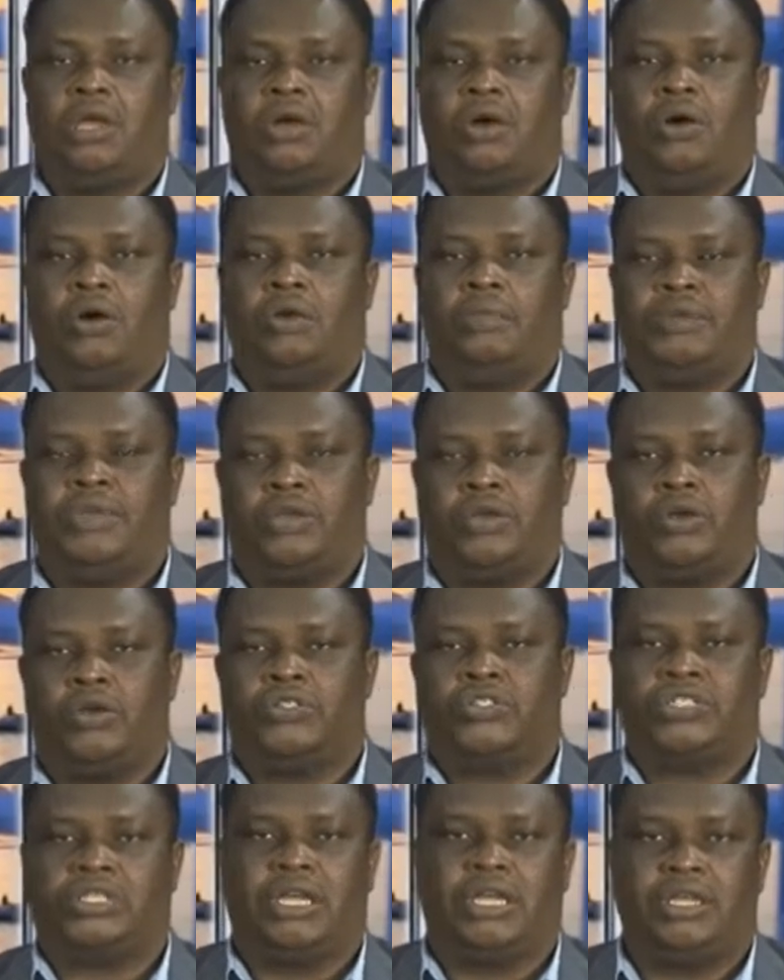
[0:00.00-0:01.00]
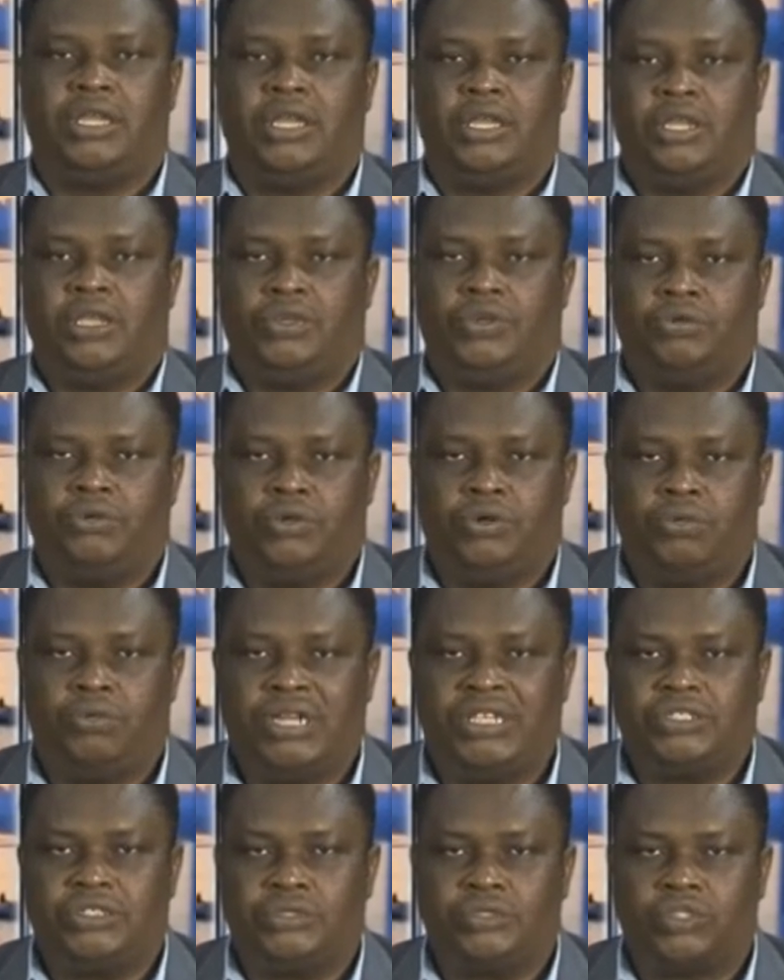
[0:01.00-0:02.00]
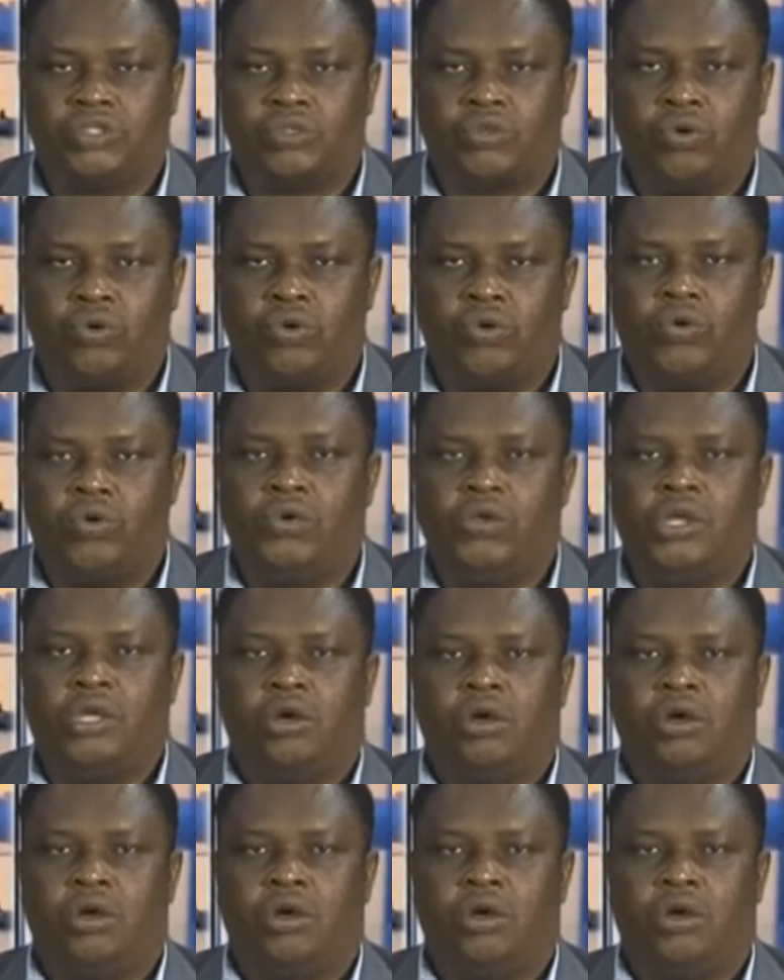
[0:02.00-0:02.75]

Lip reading: or because you went to school,